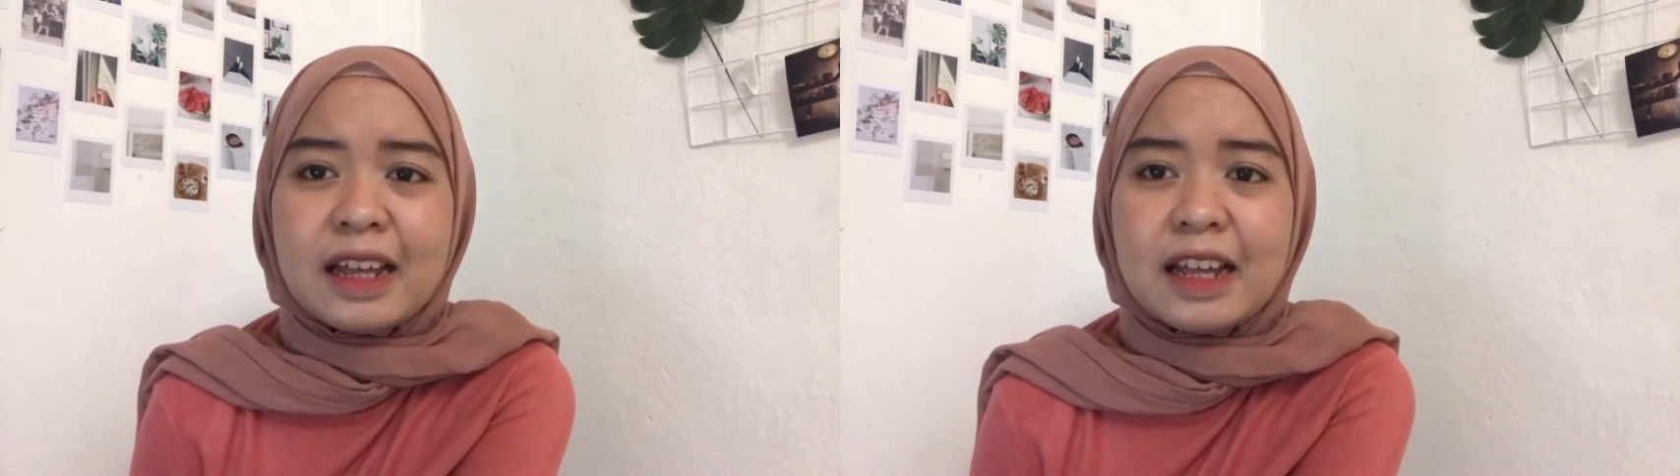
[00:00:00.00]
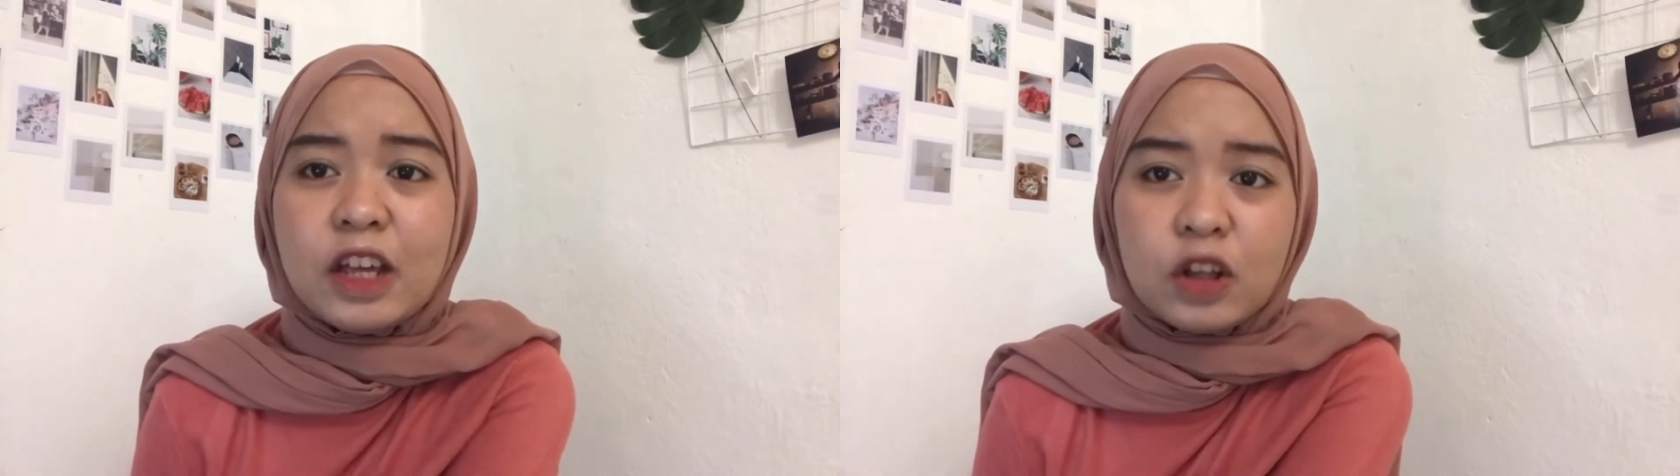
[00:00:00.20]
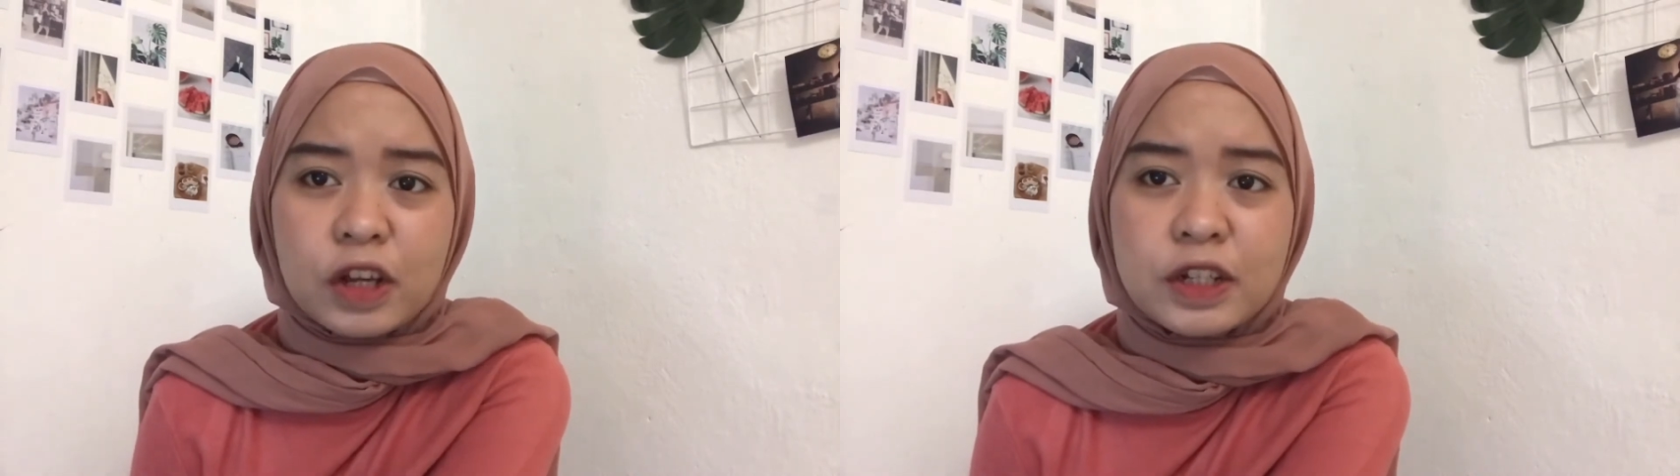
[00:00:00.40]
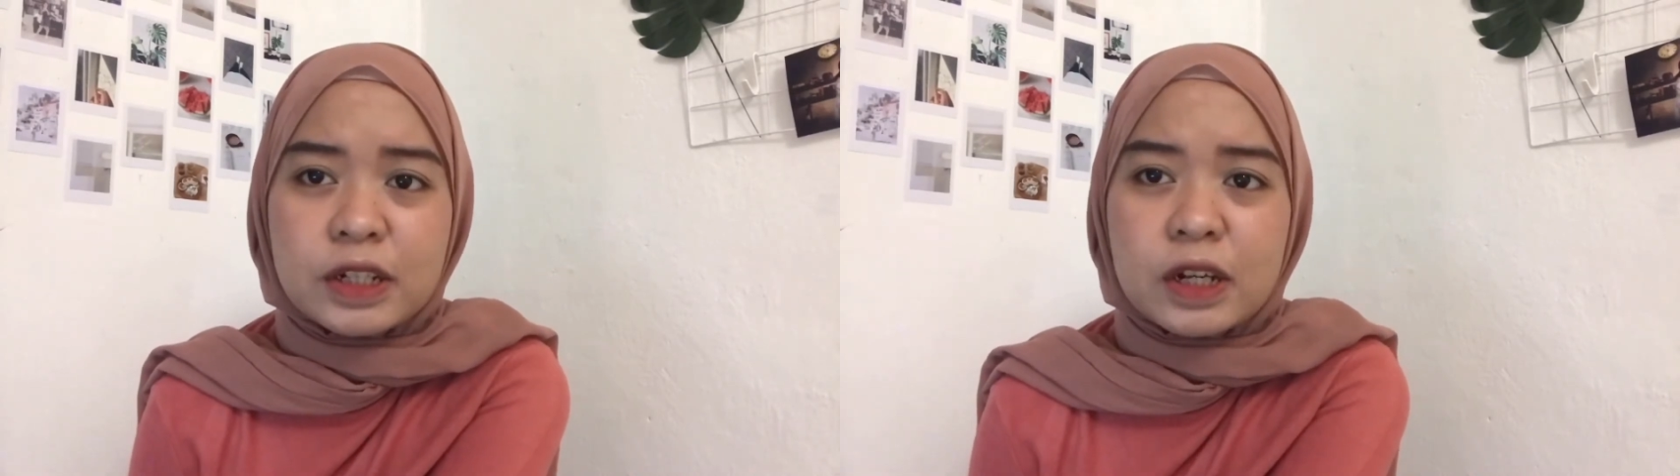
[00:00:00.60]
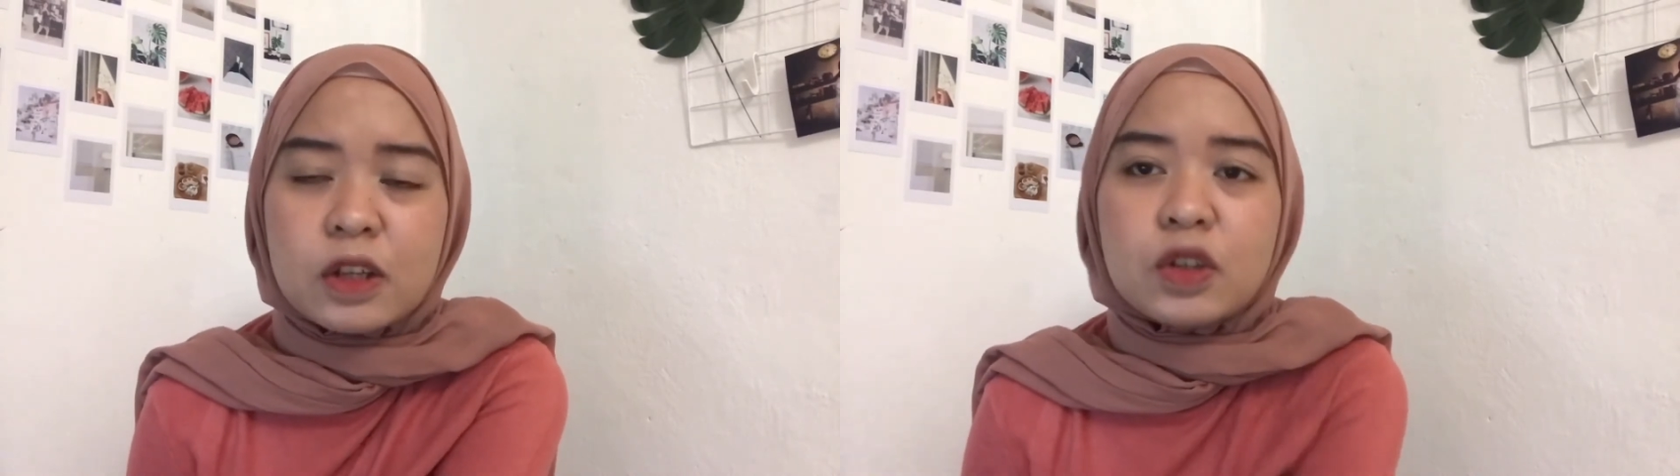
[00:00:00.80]
English.
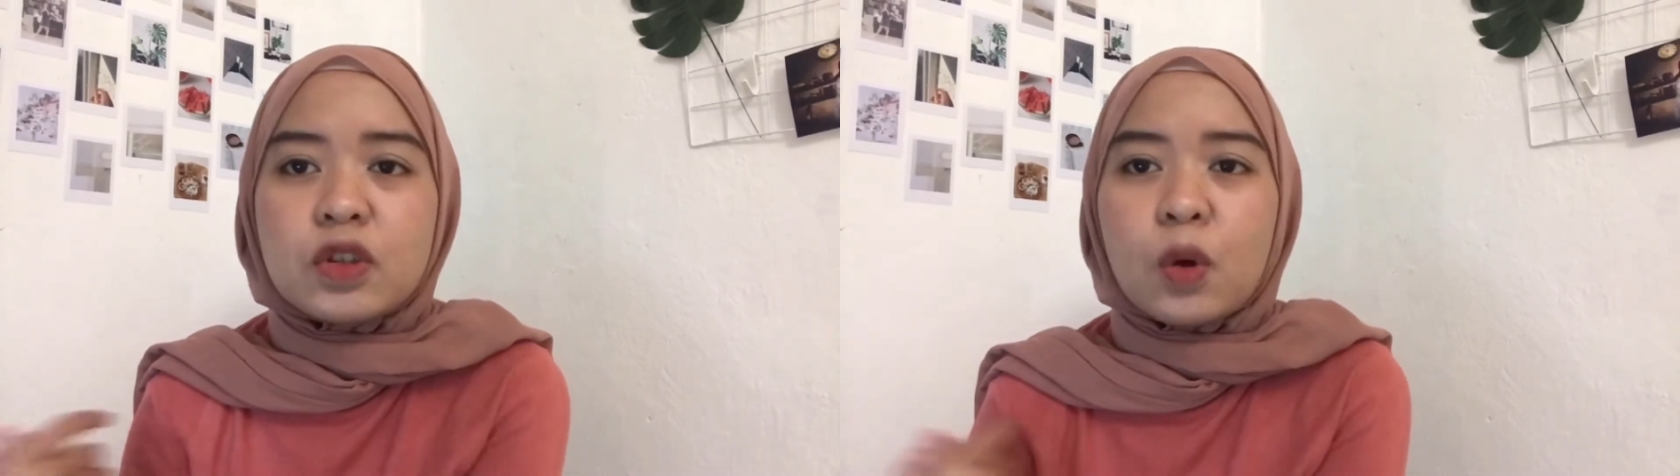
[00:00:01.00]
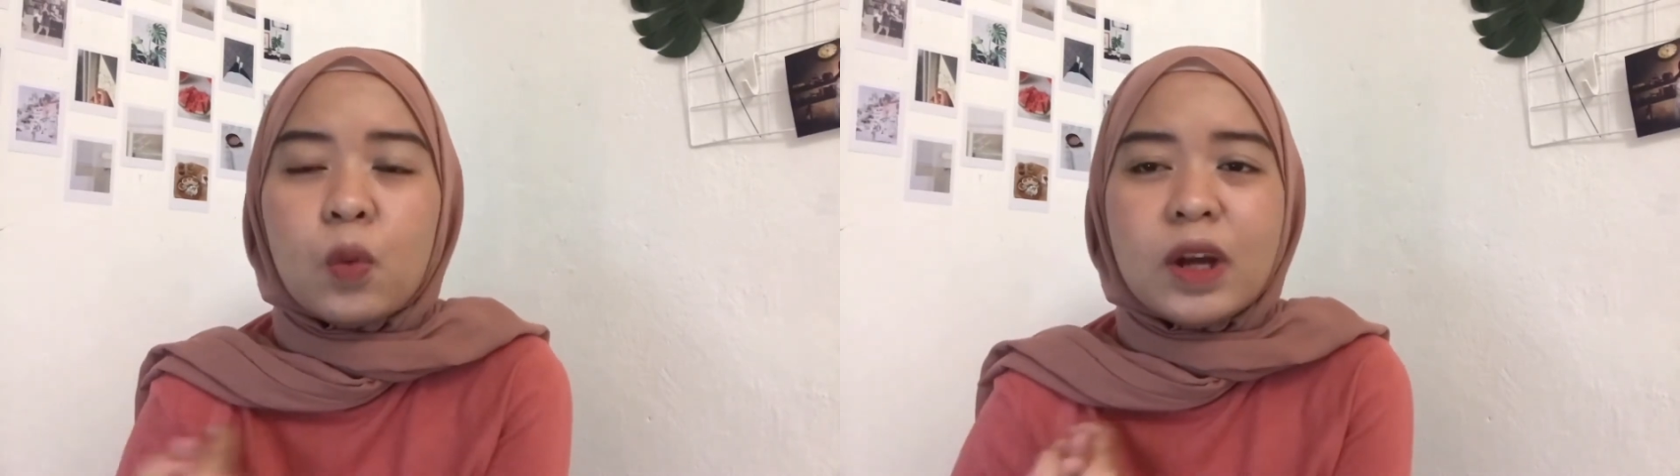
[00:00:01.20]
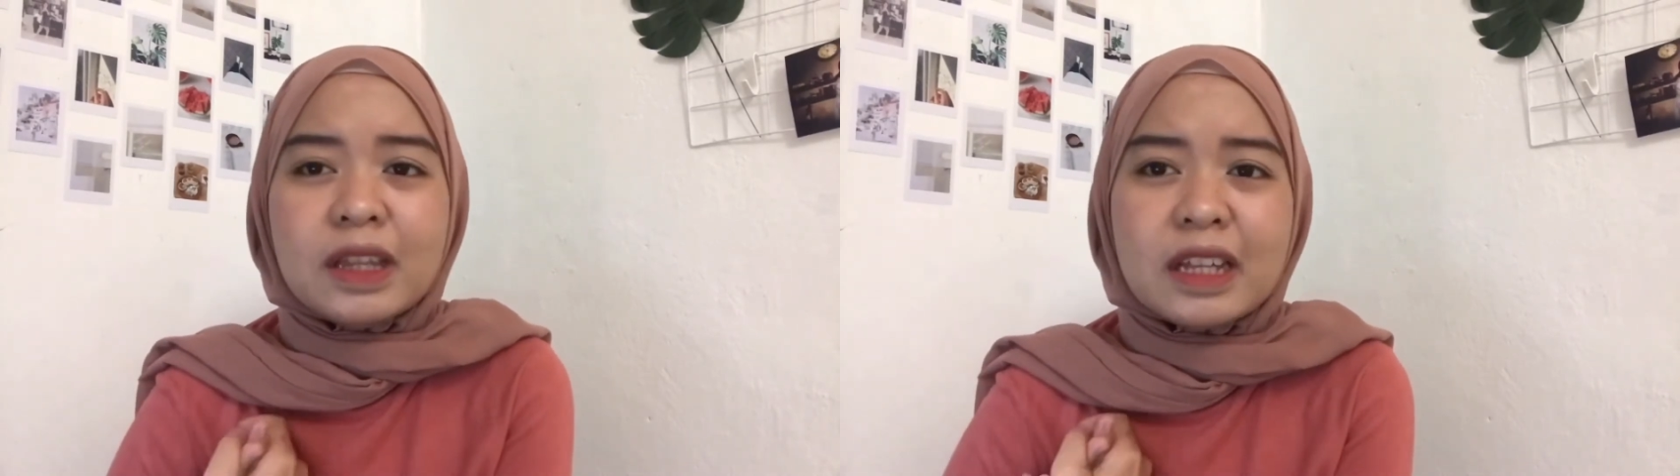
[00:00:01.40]
So what